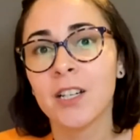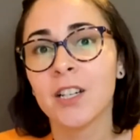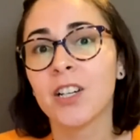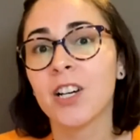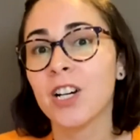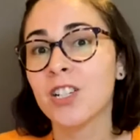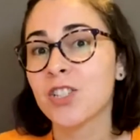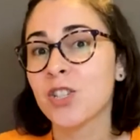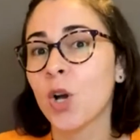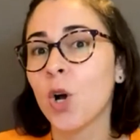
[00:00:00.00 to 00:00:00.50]

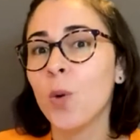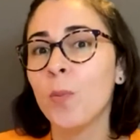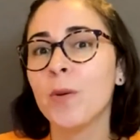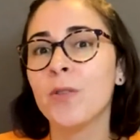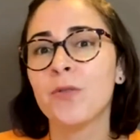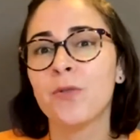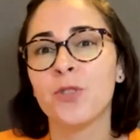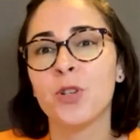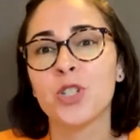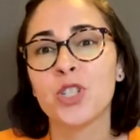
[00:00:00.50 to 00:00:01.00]
God's hope
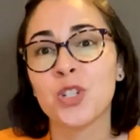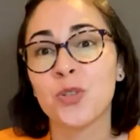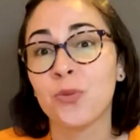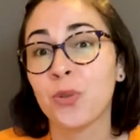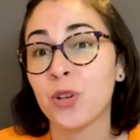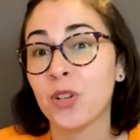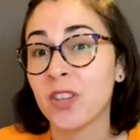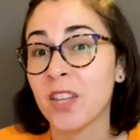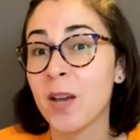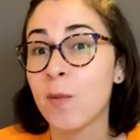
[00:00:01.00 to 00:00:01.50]
and future
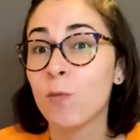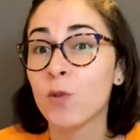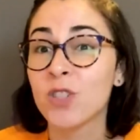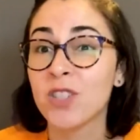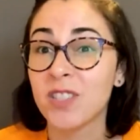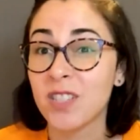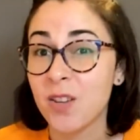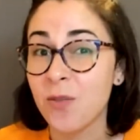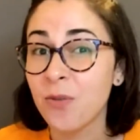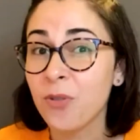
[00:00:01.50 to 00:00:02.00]
for them was
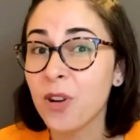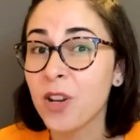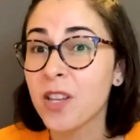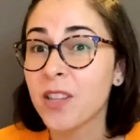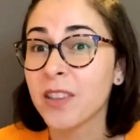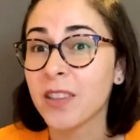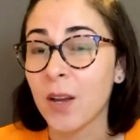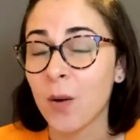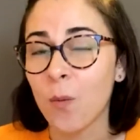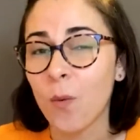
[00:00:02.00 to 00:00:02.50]

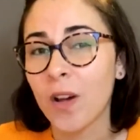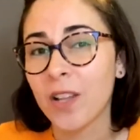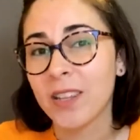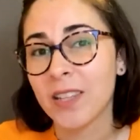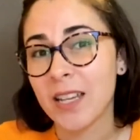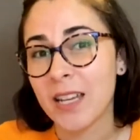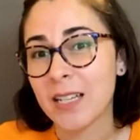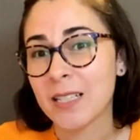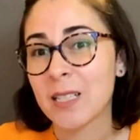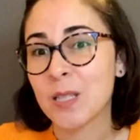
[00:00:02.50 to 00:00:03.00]
different than what
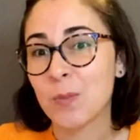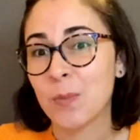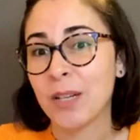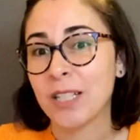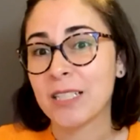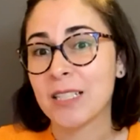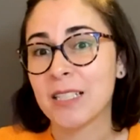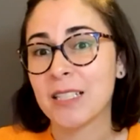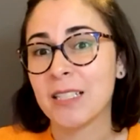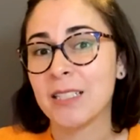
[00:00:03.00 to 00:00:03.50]
they
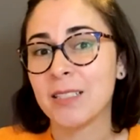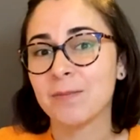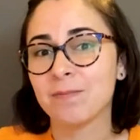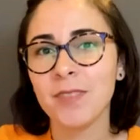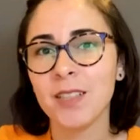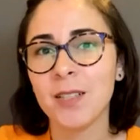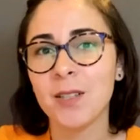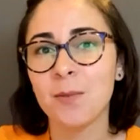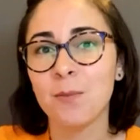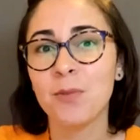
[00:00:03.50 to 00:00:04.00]
expected.
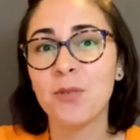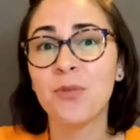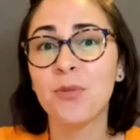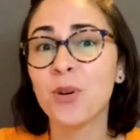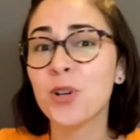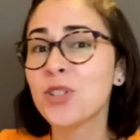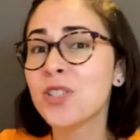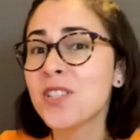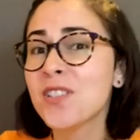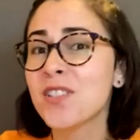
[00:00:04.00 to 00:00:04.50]

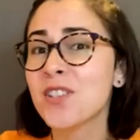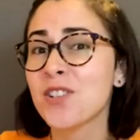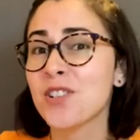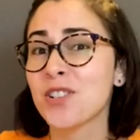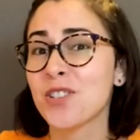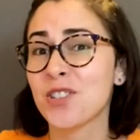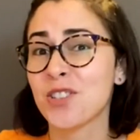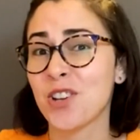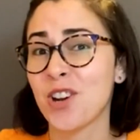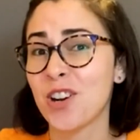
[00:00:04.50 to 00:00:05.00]
Before this year
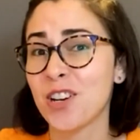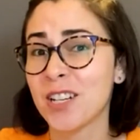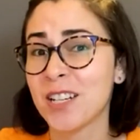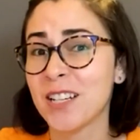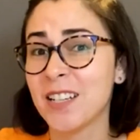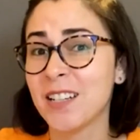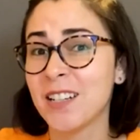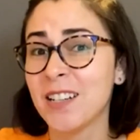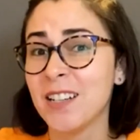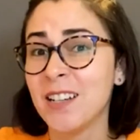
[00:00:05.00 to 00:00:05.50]

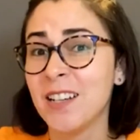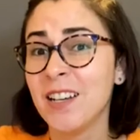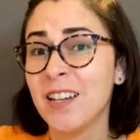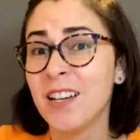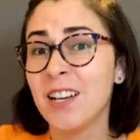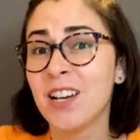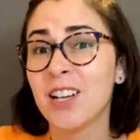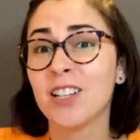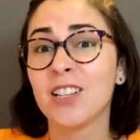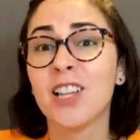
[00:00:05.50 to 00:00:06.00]
started,
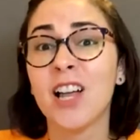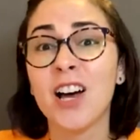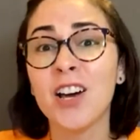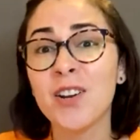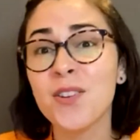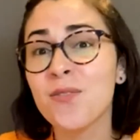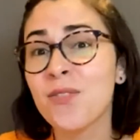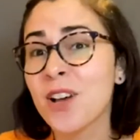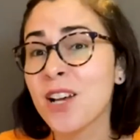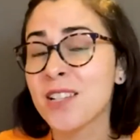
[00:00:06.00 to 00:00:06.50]
a lot
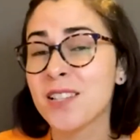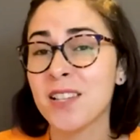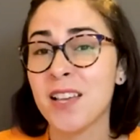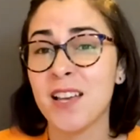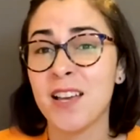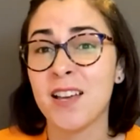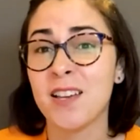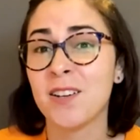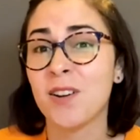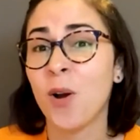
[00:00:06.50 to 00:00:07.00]
of us
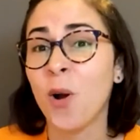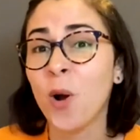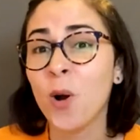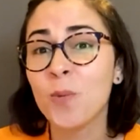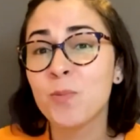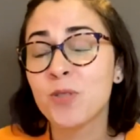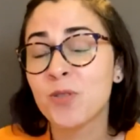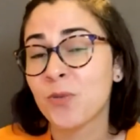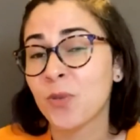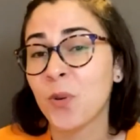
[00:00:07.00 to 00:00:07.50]
had
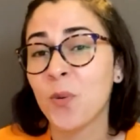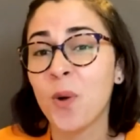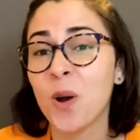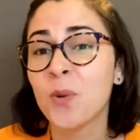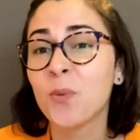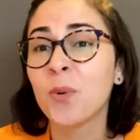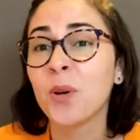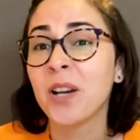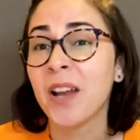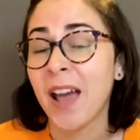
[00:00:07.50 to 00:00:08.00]
hopes for
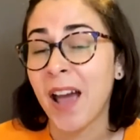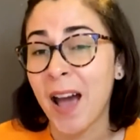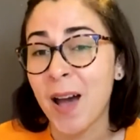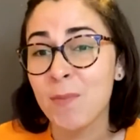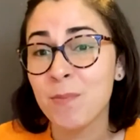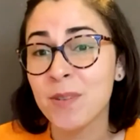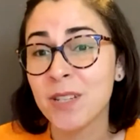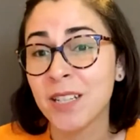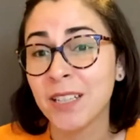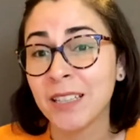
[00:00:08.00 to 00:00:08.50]
what would
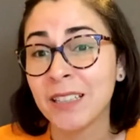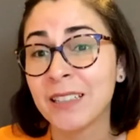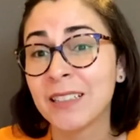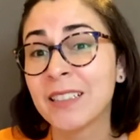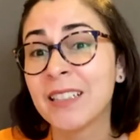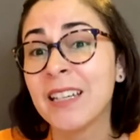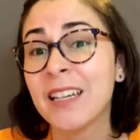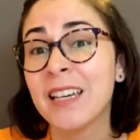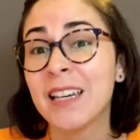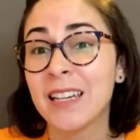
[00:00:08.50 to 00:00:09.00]
happen,
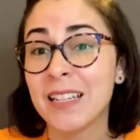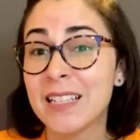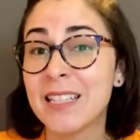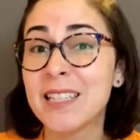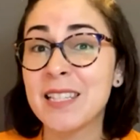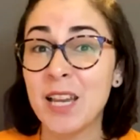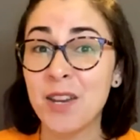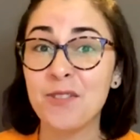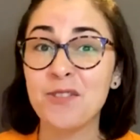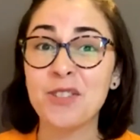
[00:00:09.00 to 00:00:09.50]
and it's
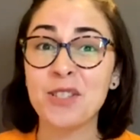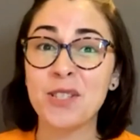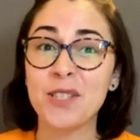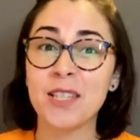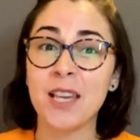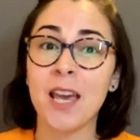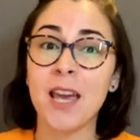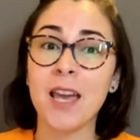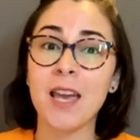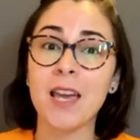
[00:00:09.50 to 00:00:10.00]
safe to
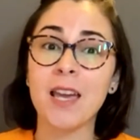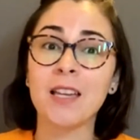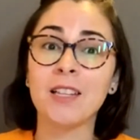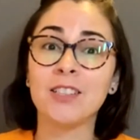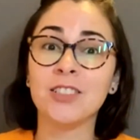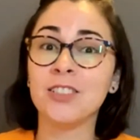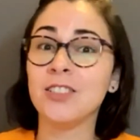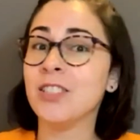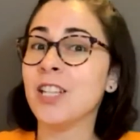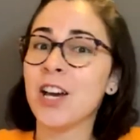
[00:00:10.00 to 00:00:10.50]
say
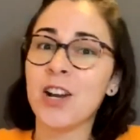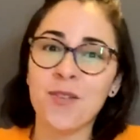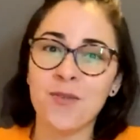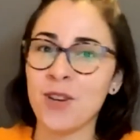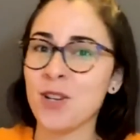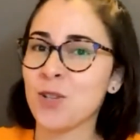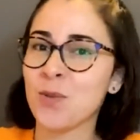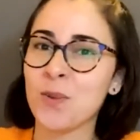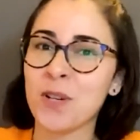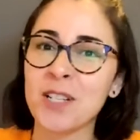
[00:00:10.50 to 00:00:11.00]
none of
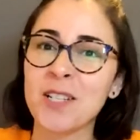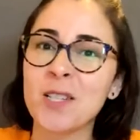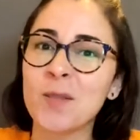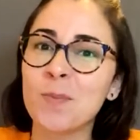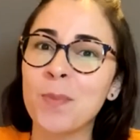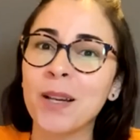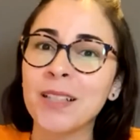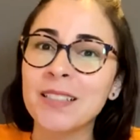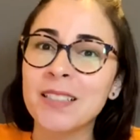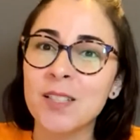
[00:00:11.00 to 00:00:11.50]
us were
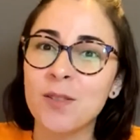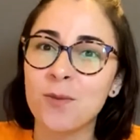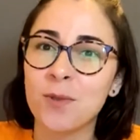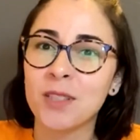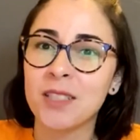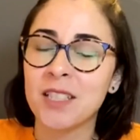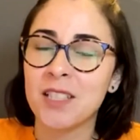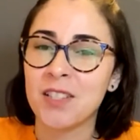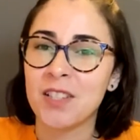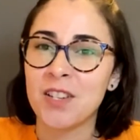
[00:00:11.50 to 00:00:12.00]
expecting what
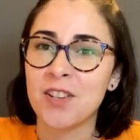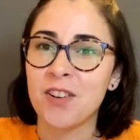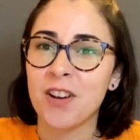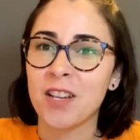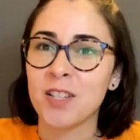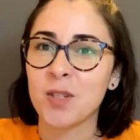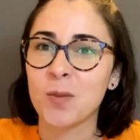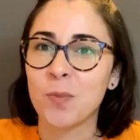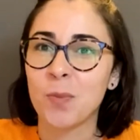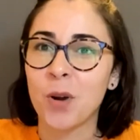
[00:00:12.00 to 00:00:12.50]
this year
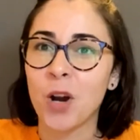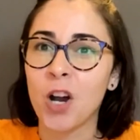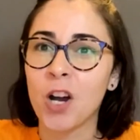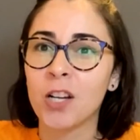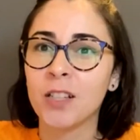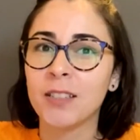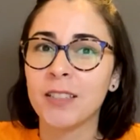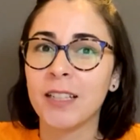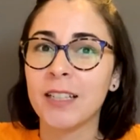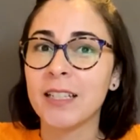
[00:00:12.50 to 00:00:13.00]
has
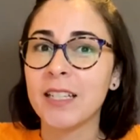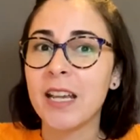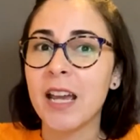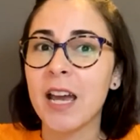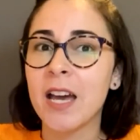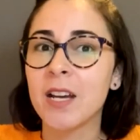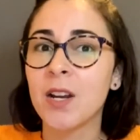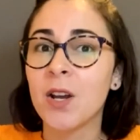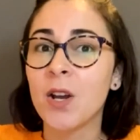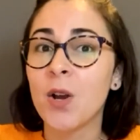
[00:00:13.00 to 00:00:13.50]
brought, and
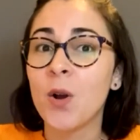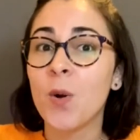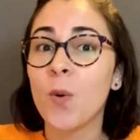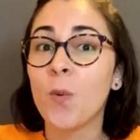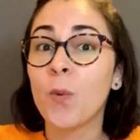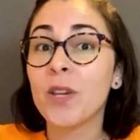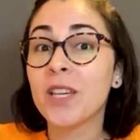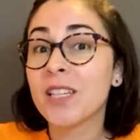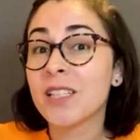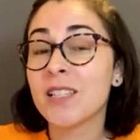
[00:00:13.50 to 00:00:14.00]
yet
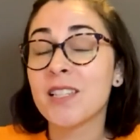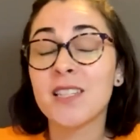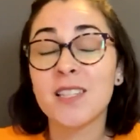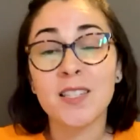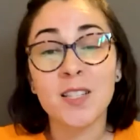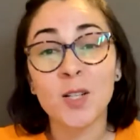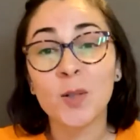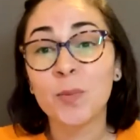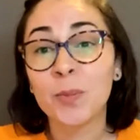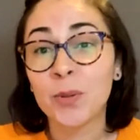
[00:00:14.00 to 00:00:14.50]
we can
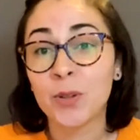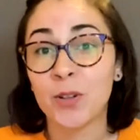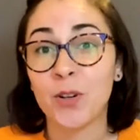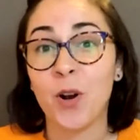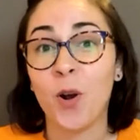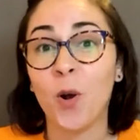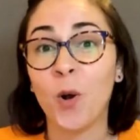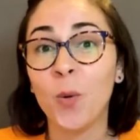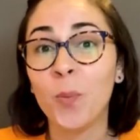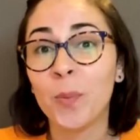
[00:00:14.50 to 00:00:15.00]
still put
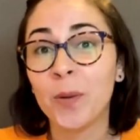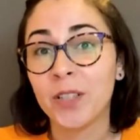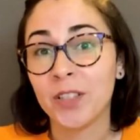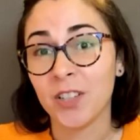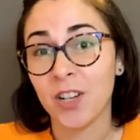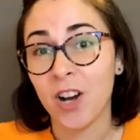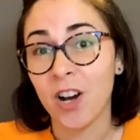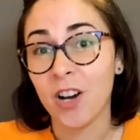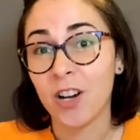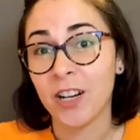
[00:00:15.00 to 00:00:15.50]
our hope
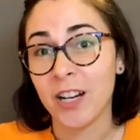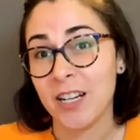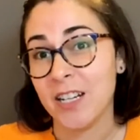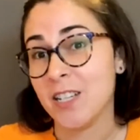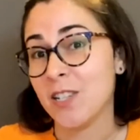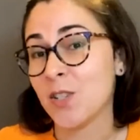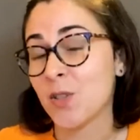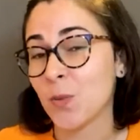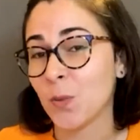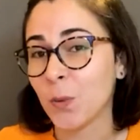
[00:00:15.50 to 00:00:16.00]
in God and
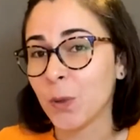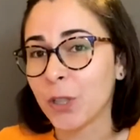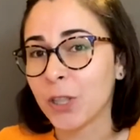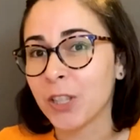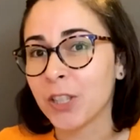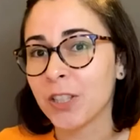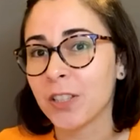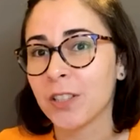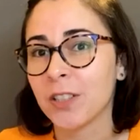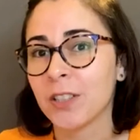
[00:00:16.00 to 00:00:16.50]
His Word.